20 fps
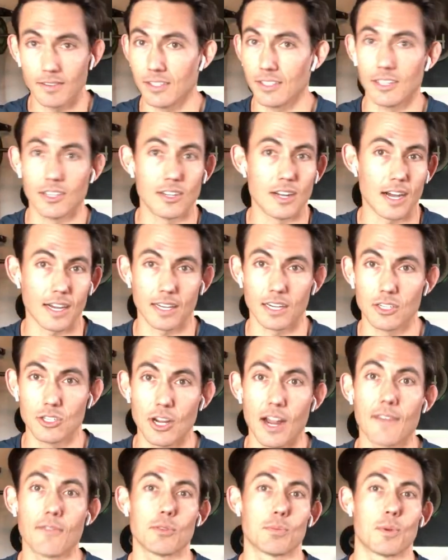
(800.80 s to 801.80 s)
you're not going to
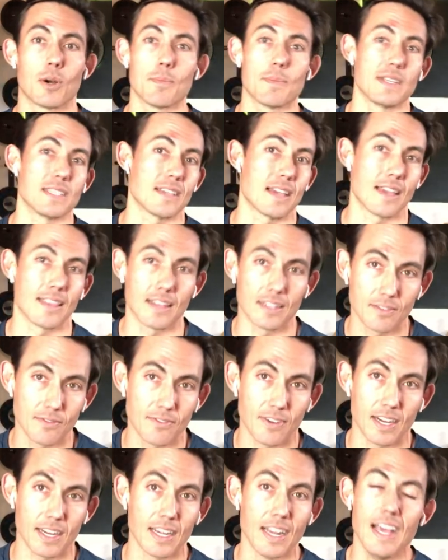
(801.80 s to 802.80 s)
jive with burpees, and that's
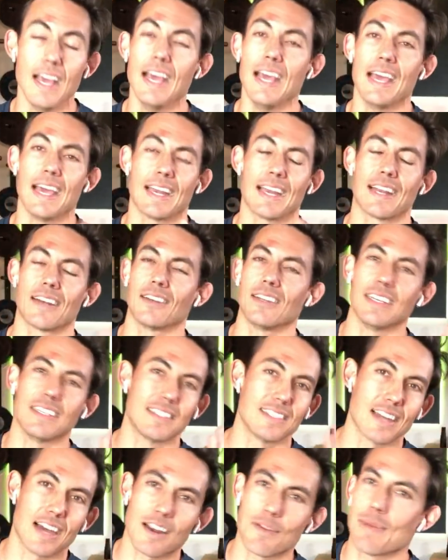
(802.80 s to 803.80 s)
fine. And it's
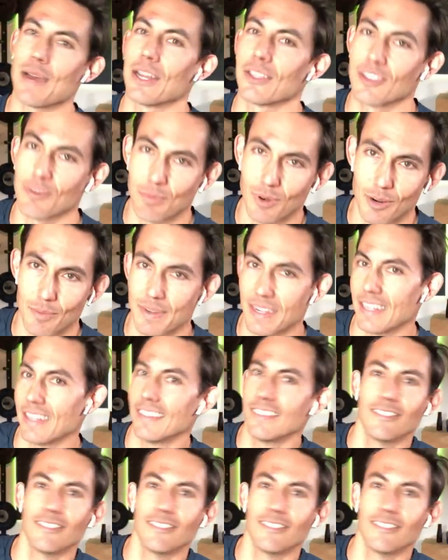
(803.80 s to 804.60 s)
not about the burpee.